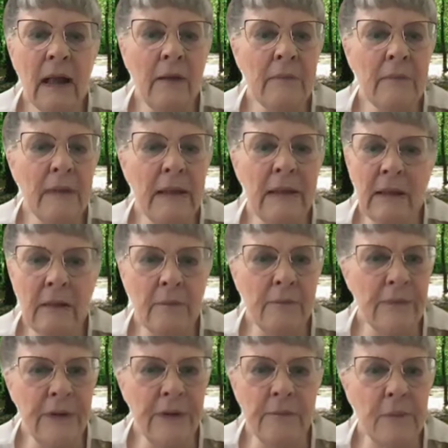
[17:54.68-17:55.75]
I mean,
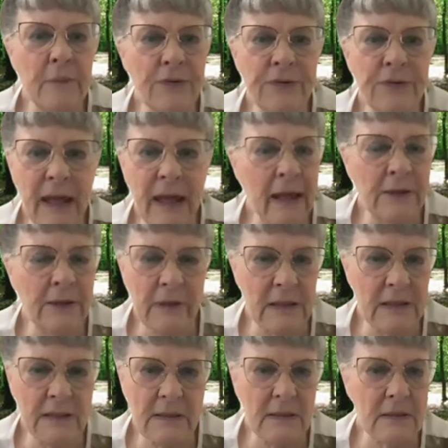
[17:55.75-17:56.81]
they're both
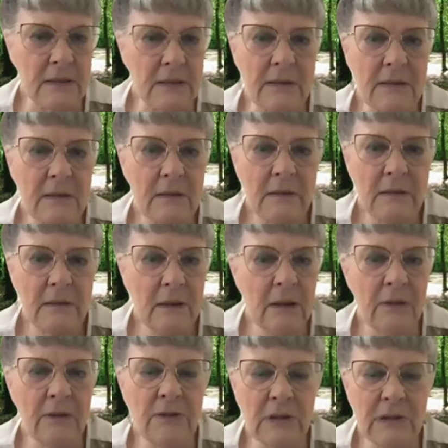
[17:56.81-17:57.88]
addresses, you
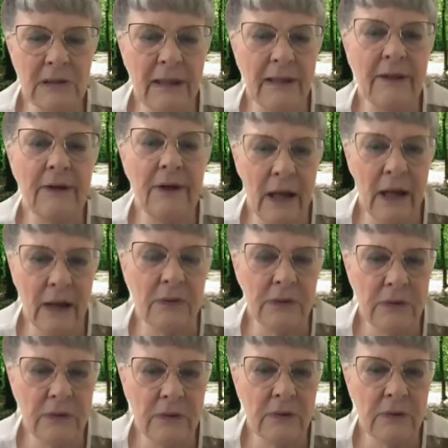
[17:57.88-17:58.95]
know, just like your
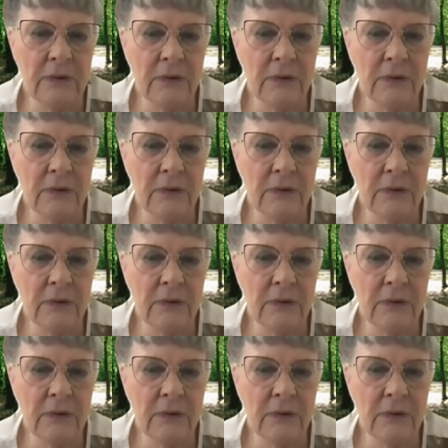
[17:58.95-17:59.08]
house.